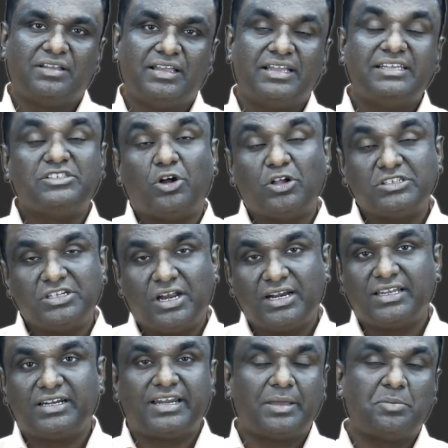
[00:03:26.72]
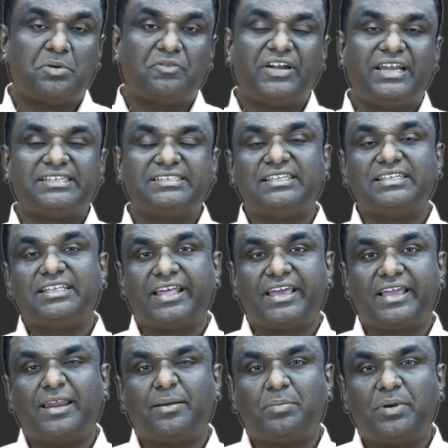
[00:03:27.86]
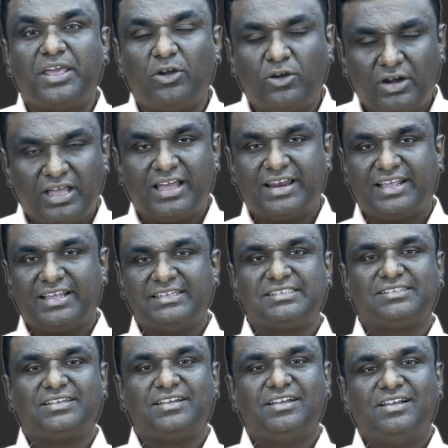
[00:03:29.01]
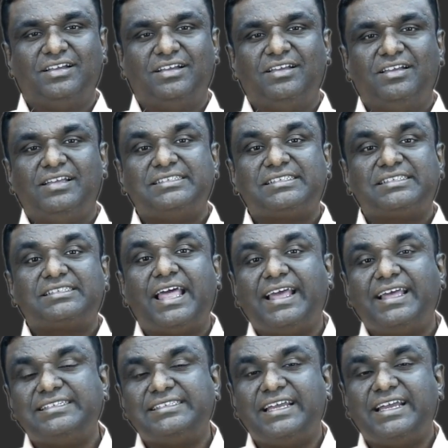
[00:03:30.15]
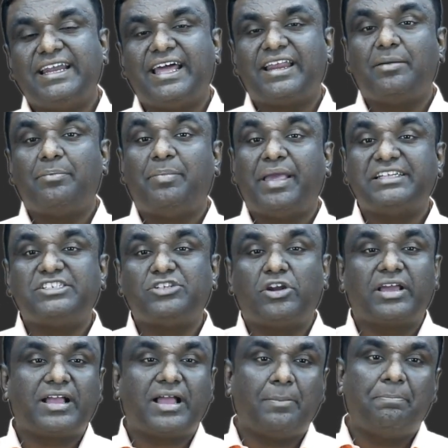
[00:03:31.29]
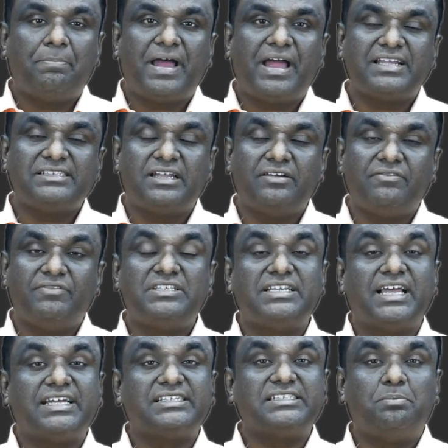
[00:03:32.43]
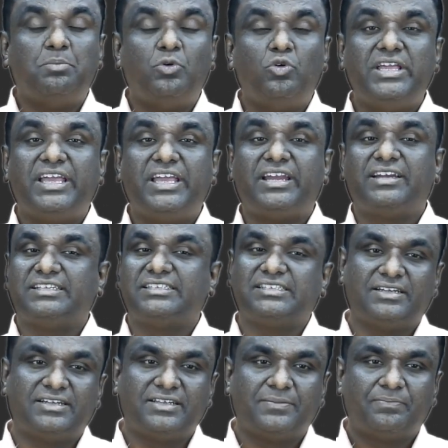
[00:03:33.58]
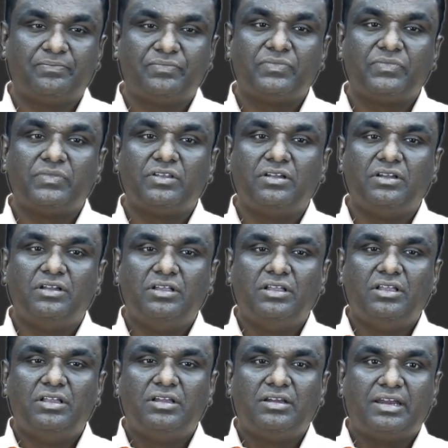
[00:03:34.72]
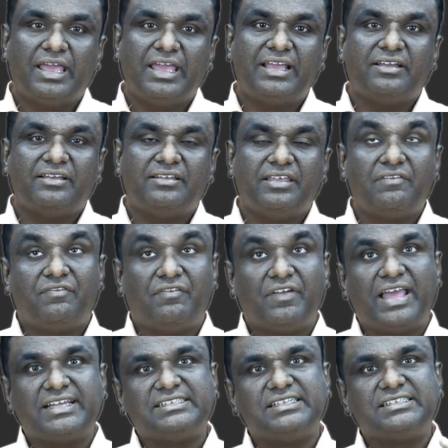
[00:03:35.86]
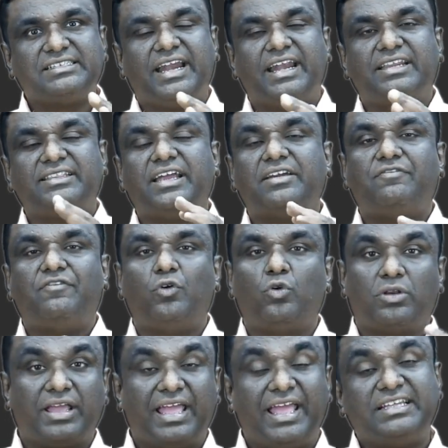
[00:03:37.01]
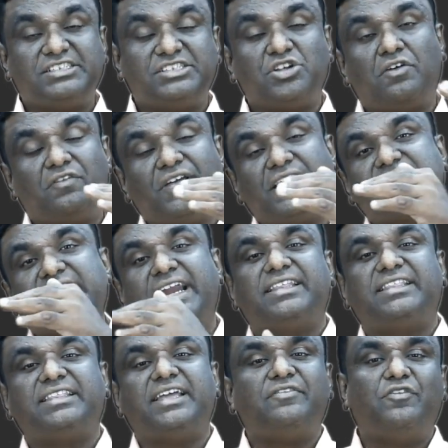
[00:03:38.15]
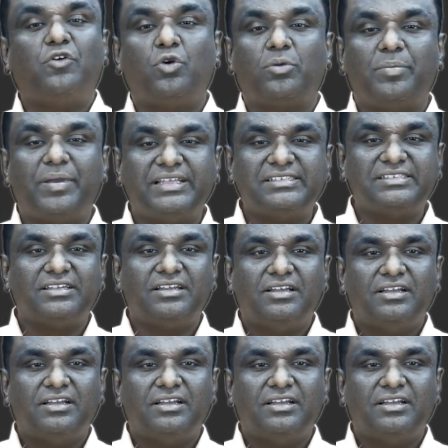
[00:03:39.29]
is also another type of indexing that I can apply on arrays. Slicing an array based on a comparison which has a Boolean result. Like if x is greater than 4, x of x greater than 4 means